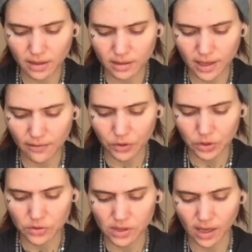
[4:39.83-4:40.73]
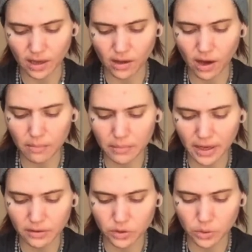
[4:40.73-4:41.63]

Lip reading: the level using a compound